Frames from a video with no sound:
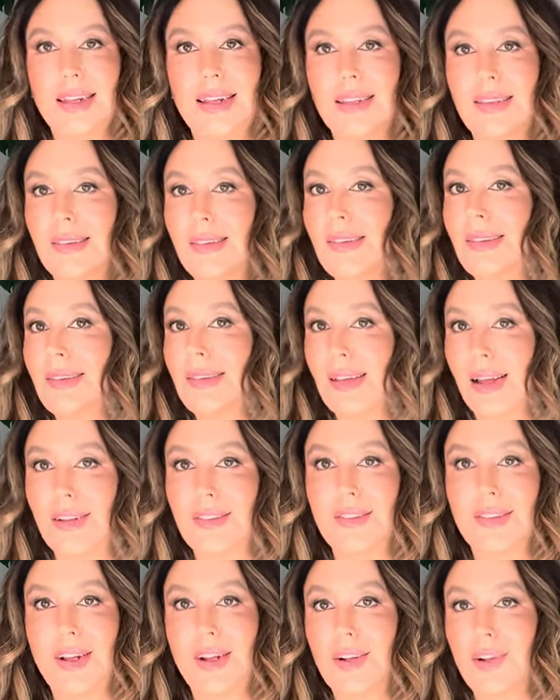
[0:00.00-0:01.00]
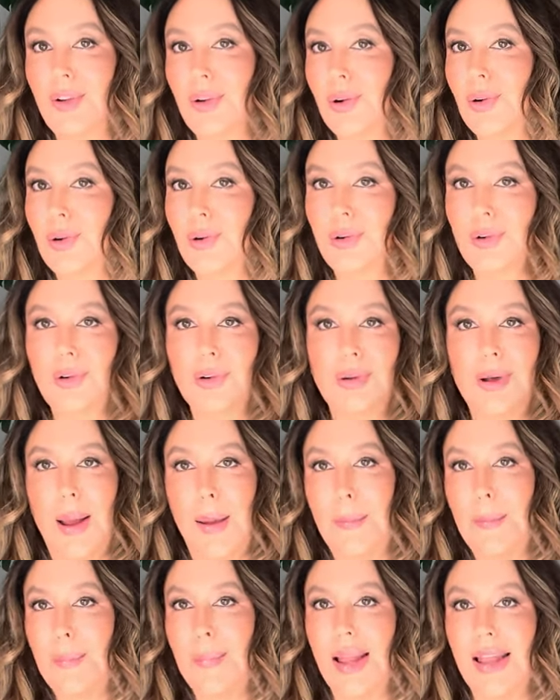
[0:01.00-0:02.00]
It's such a cool,
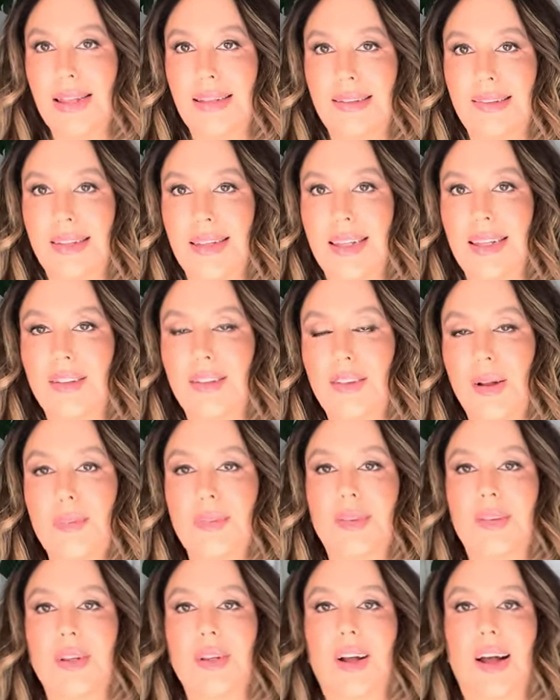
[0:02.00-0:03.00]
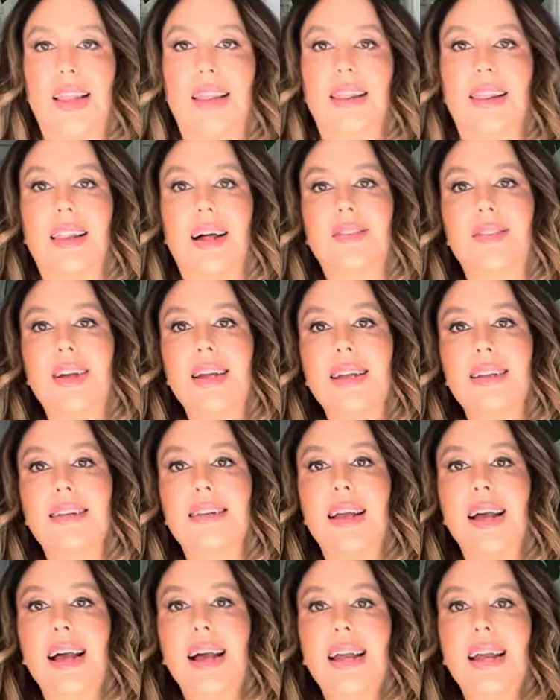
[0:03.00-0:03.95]
amazing jumpsuit. I love it.